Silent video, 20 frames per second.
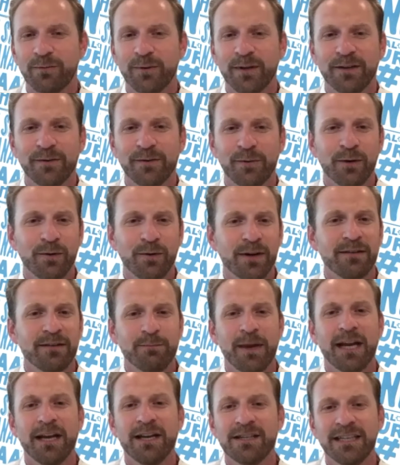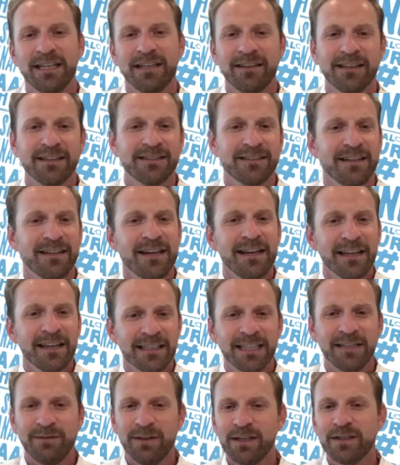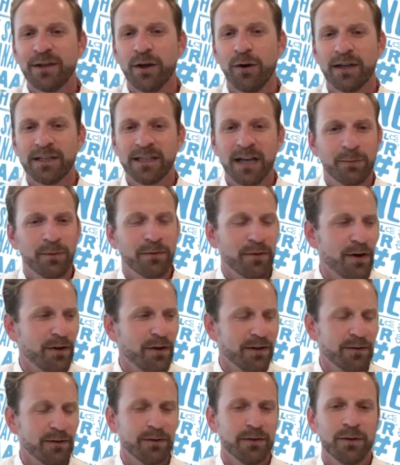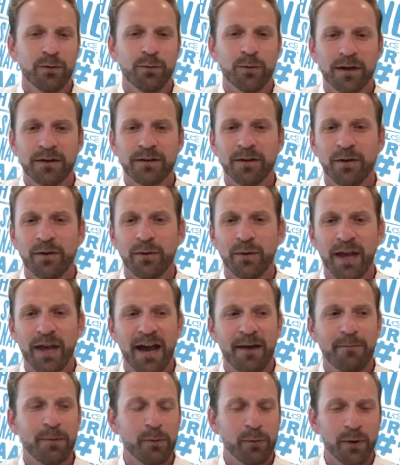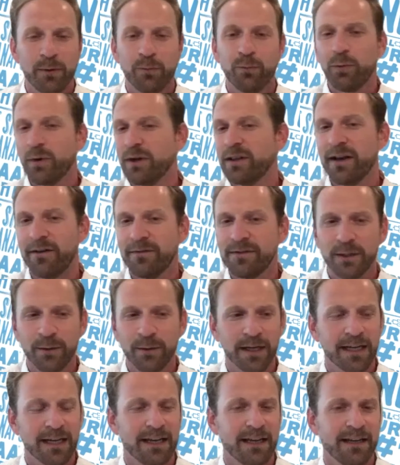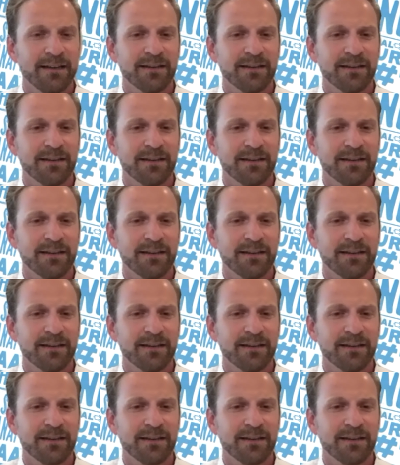We we were managing this TV show on top of all the the workload that we had, but we we love doing it.